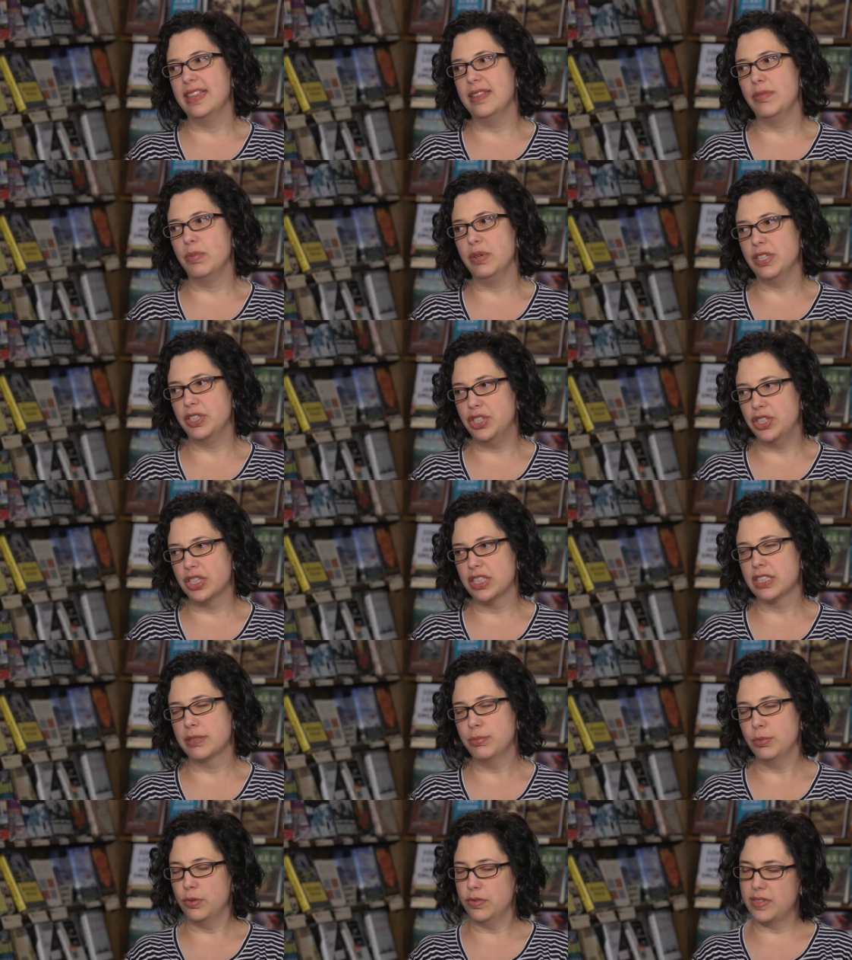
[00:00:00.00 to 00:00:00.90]
we
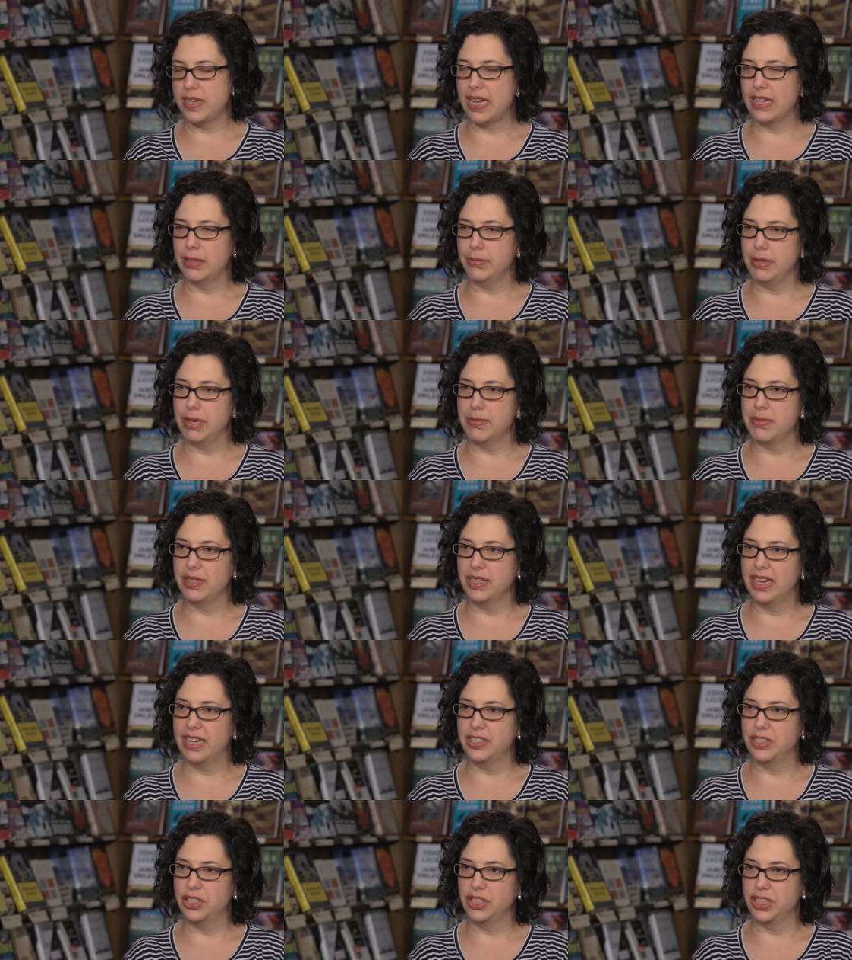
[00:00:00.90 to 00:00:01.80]
just moved to Alabama
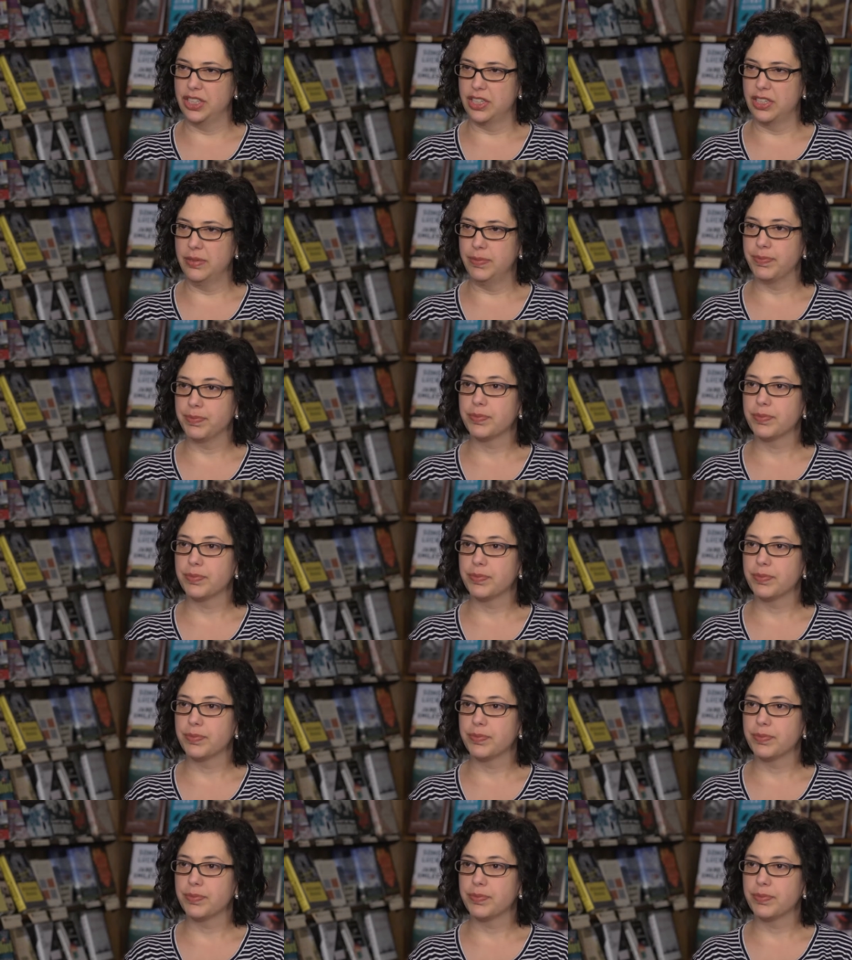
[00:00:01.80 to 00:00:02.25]
last year.